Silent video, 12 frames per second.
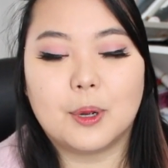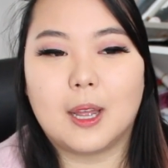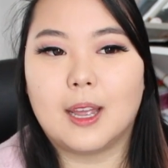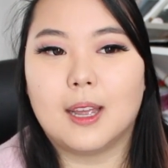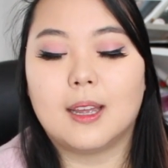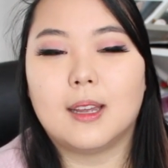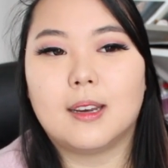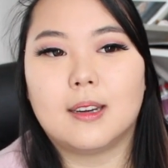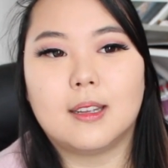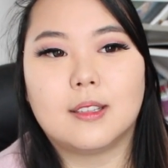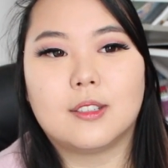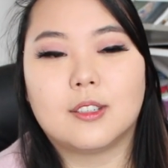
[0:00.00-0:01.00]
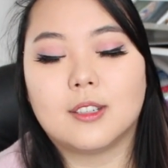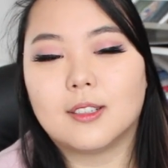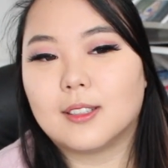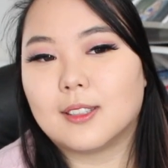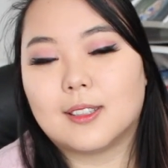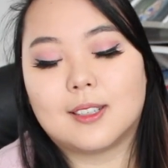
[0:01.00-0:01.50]
And it's
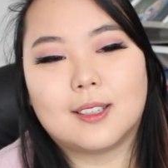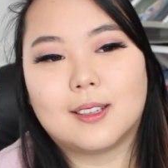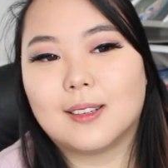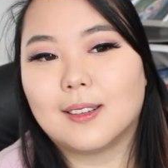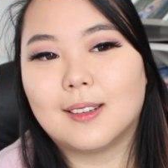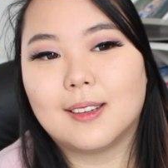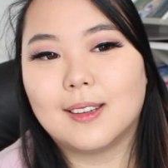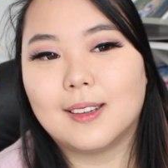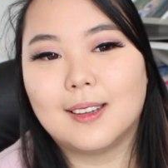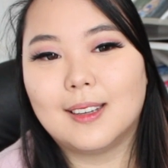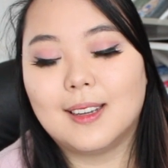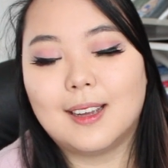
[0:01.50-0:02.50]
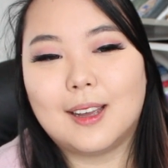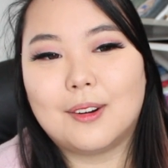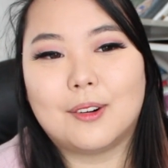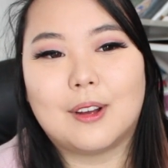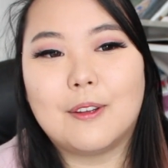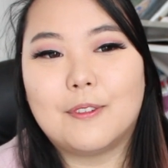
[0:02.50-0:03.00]
just, I
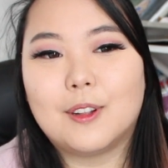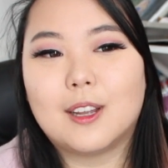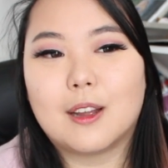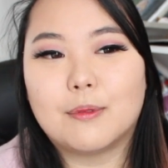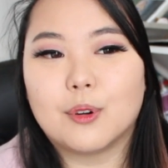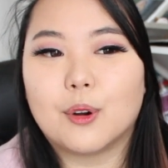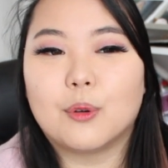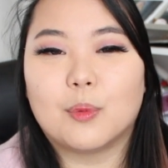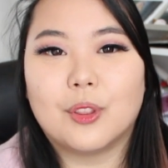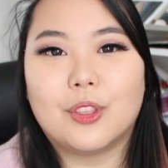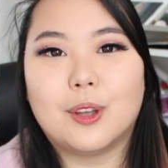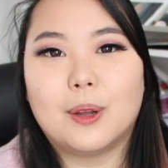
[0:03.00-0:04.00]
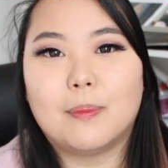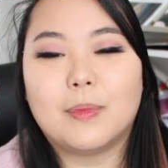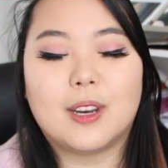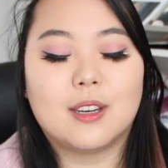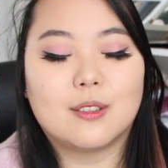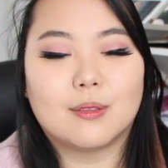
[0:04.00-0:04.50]
don't know, I feel like I've grown with them,
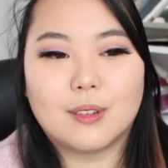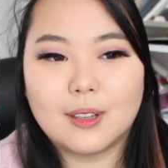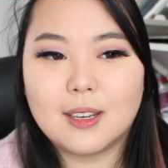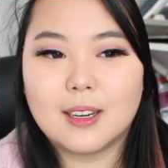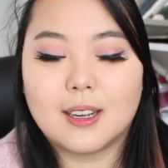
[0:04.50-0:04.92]
and it's really